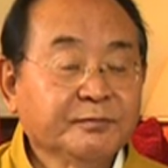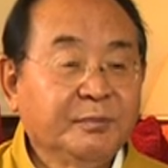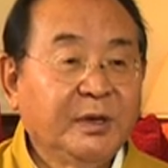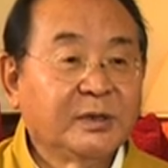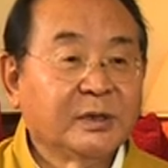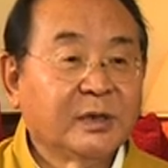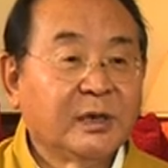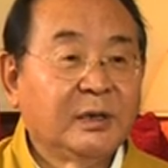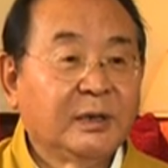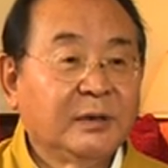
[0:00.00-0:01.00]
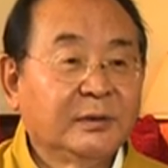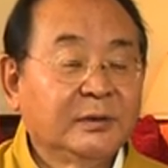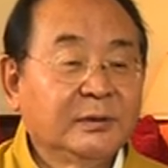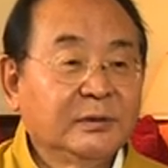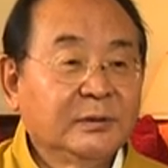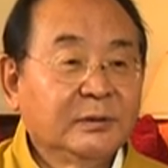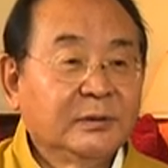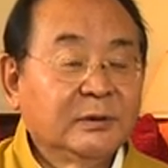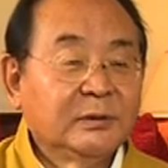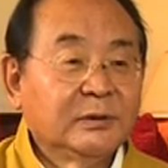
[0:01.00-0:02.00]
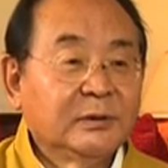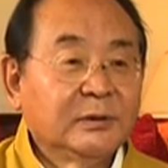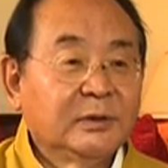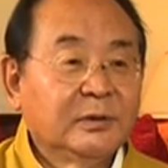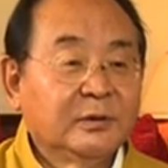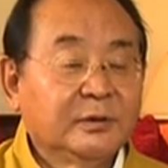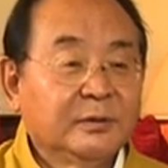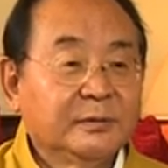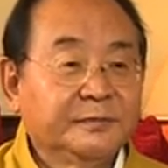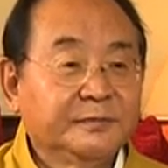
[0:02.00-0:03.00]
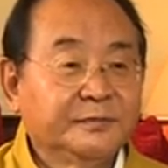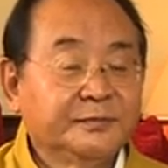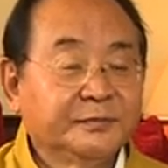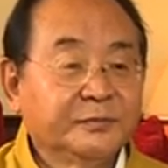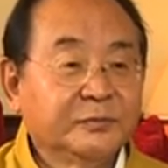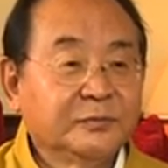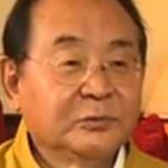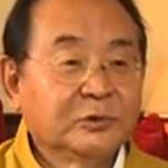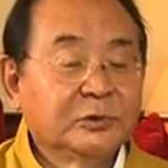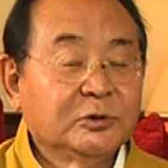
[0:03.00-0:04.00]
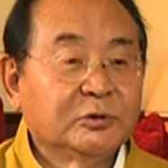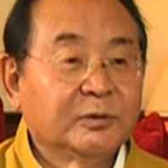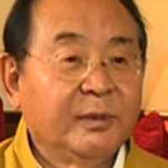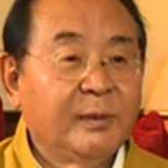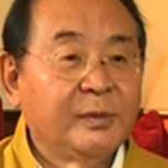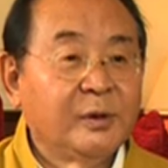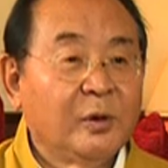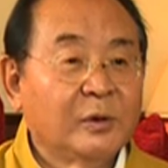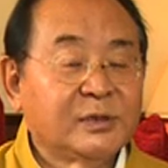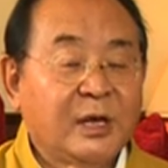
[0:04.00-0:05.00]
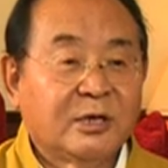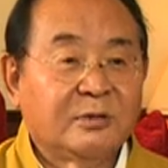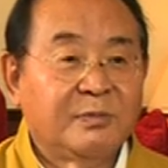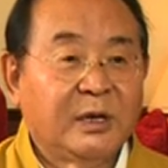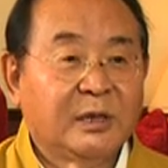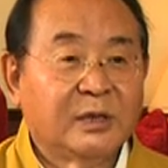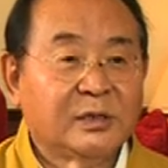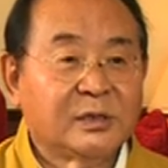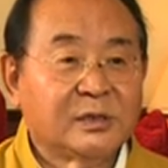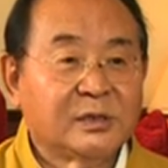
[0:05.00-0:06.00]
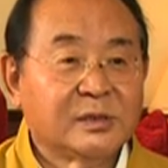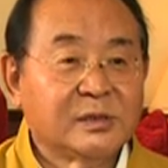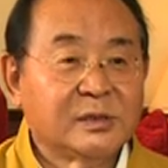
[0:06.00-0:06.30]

basically, you know, you remember all sentient beings